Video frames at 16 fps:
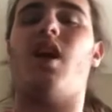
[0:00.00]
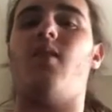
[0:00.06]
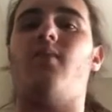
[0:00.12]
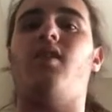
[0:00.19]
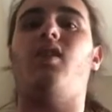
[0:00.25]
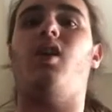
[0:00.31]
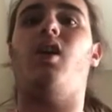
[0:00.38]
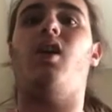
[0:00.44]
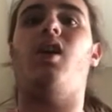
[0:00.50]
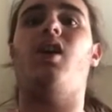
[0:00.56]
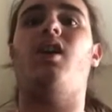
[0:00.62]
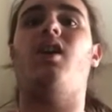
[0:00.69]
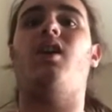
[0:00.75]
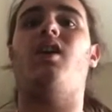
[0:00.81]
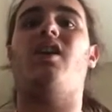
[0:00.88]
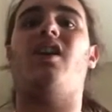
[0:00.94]
I mean,
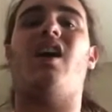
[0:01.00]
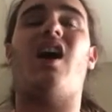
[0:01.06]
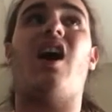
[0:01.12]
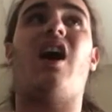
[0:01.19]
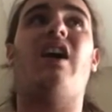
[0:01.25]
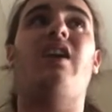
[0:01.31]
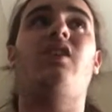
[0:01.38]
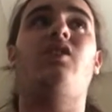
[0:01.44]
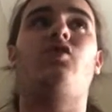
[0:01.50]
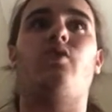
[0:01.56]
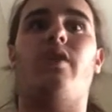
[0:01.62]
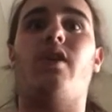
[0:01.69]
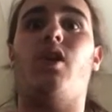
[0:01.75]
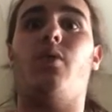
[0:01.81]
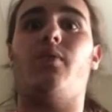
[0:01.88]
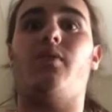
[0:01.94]
I
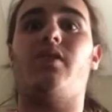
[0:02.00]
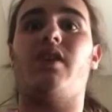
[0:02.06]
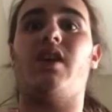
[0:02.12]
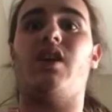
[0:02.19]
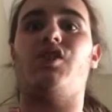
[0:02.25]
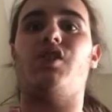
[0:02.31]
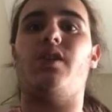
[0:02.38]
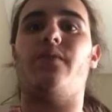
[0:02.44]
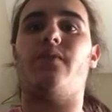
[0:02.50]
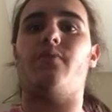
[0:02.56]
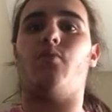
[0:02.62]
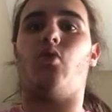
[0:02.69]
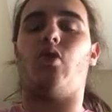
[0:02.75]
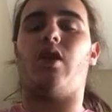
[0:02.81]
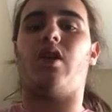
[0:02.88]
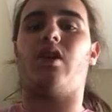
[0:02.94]
enjoy Over the Hedge even
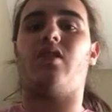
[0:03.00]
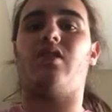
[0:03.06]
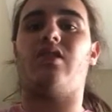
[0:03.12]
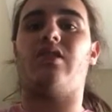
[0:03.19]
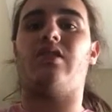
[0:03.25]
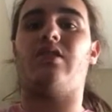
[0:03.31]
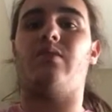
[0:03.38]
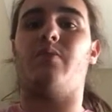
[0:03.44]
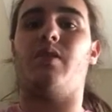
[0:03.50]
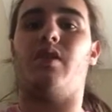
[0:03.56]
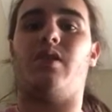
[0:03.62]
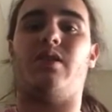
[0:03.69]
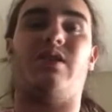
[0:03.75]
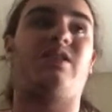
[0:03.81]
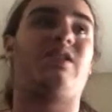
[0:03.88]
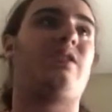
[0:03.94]
more, to be
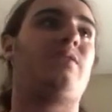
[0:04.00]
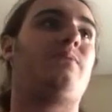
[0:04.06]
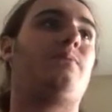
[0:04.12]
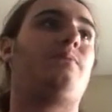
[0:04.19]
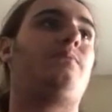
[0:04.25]
honest.